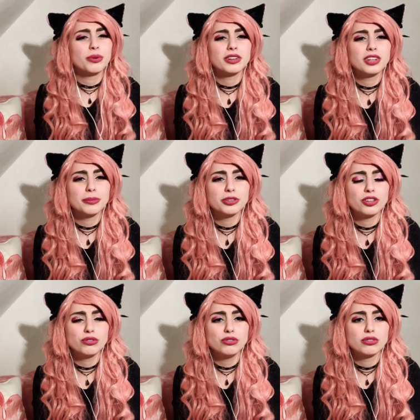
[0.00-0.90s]
20
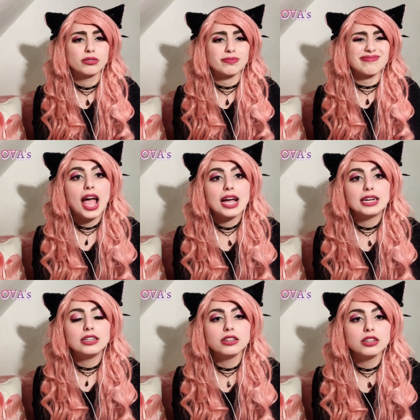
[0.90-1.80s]
episodes.
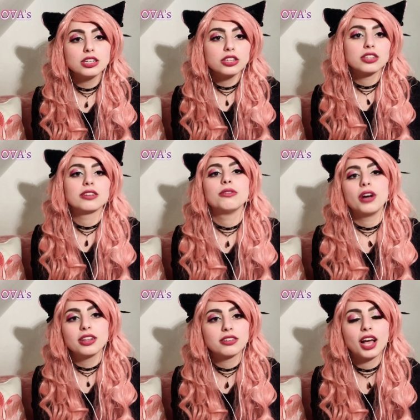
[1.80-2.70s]
And it's,
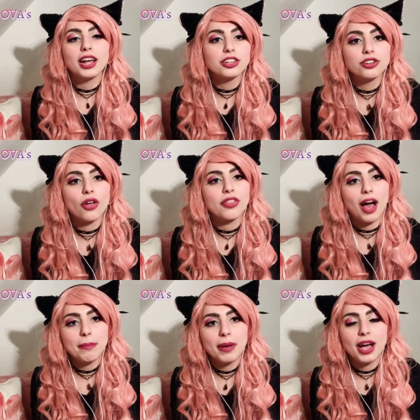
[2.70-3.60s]
as I said, it's not
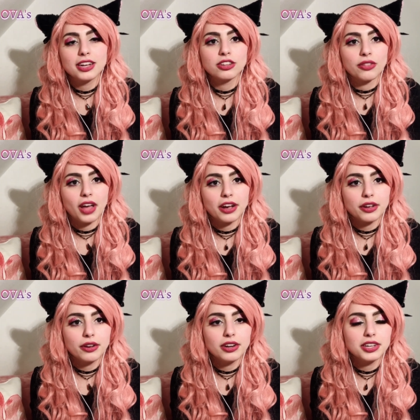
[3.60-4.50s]
that bad, it's not
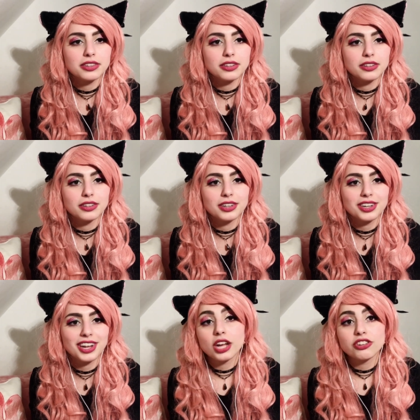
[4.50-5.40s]
that good. It's
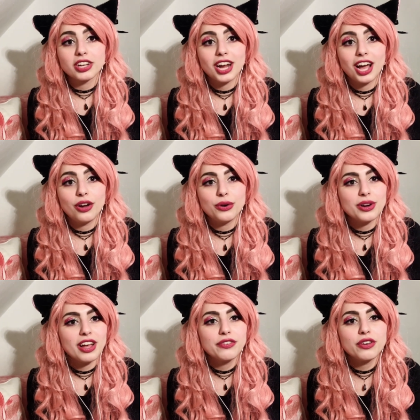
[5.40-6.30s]
you can check it
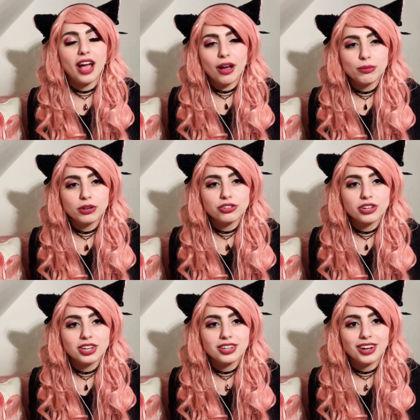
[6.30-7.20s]
out. If you have
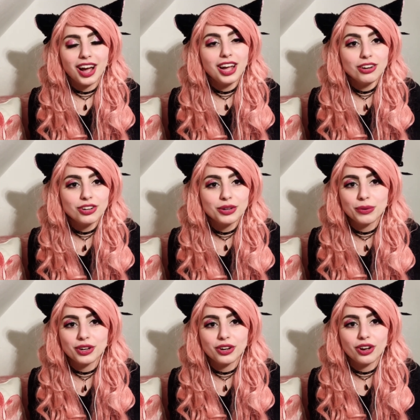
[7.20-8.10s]
watched it, I
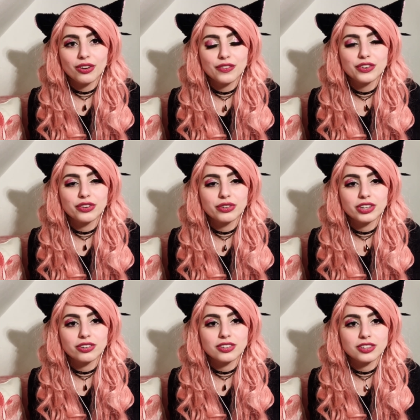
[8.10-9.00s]
really want to know if you
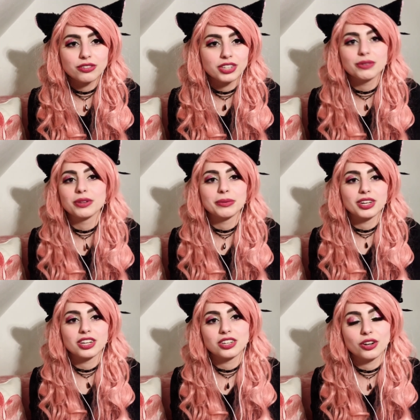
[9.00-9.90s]
agreed or disagreed with
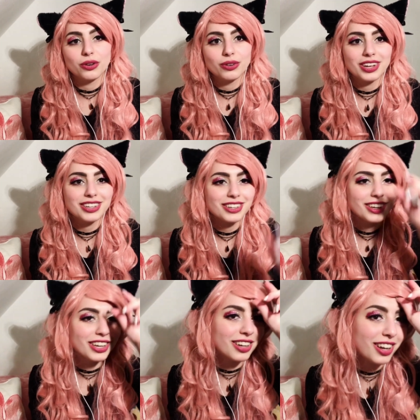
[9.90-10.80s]
me. I don't know, like,
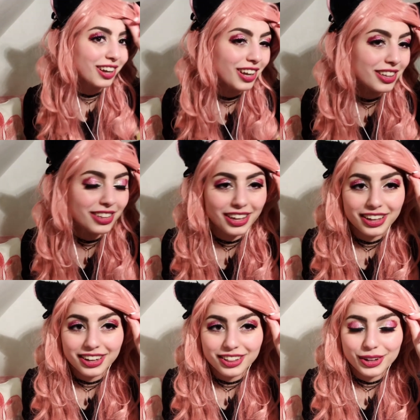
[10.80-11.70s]
let's
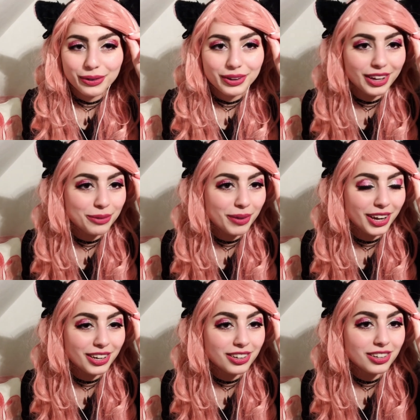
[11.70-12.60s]
take another look at
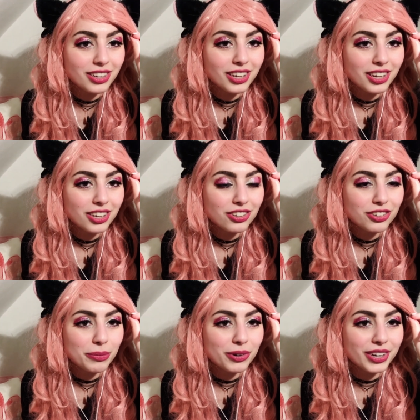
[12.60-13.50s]
my
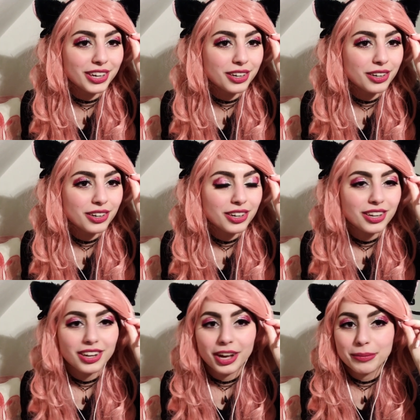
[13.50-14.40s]
shimmering,
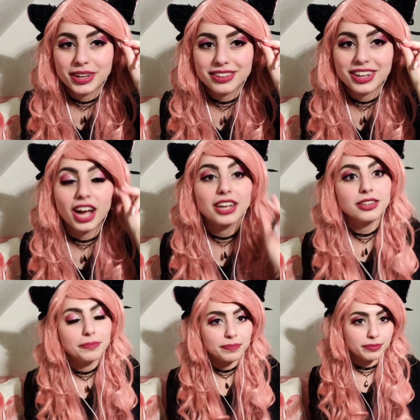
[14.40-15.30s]
amazing eyes